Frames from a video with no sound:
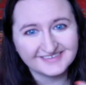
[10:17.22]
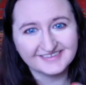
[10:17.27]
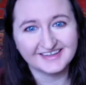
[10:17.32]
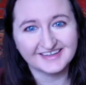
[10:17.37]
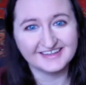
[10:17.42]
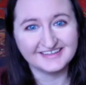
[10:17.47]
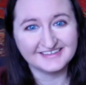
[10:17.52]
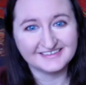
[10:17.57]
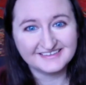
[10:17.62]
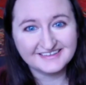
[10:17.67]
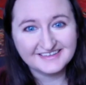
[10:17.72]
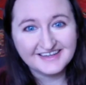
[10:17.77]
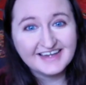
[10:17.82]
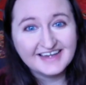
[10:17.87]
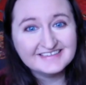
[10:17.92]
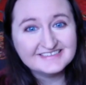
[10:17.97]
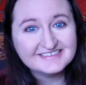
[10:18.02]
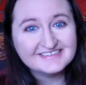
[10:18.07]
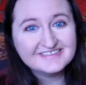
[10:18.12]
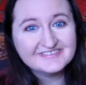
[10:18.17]
Like, I
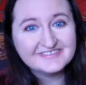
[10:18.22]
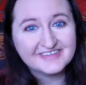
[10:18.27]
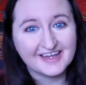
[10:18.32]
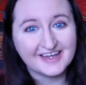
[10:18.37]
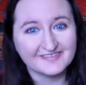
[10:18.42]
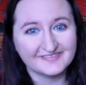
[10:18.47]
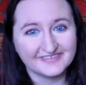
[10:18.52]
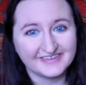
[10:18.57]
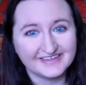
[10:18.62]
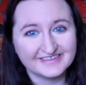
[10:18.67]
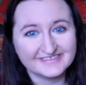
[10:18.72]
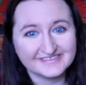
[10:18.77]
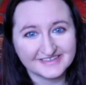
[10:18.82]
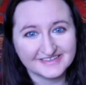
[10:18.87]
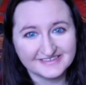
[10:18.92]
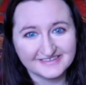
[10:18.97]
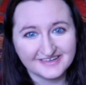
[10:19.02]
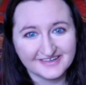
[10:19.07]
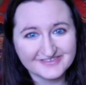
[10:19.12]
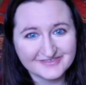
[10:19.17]
didn't even have the
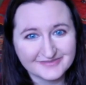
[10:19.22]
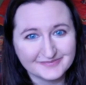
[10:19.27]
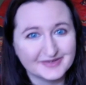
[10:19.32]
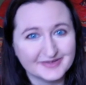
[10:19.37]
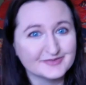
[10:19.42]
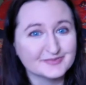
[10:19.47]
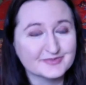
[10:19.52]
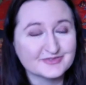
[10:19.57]
anti-nausea meds,